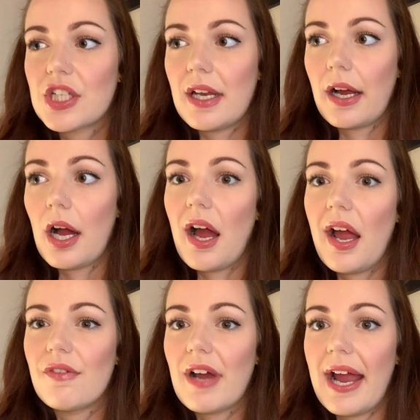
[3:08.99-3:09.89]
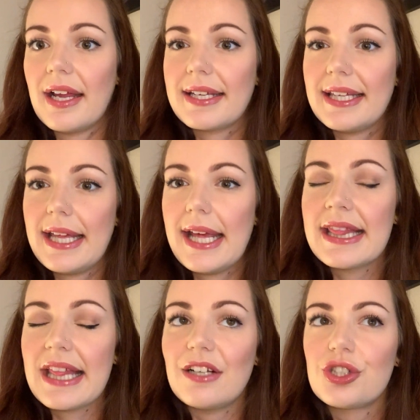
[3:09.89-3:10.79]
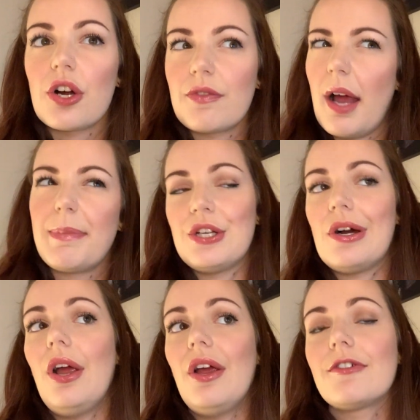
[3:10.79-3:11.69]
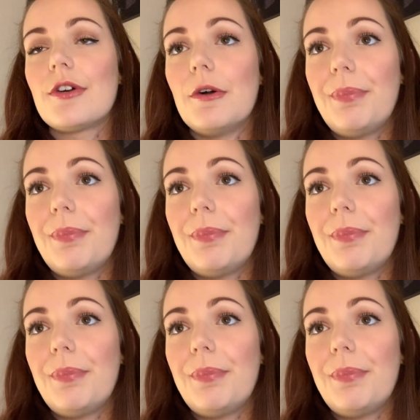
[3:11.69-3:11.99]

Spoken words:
to like a higher rank in that genre, but not overall.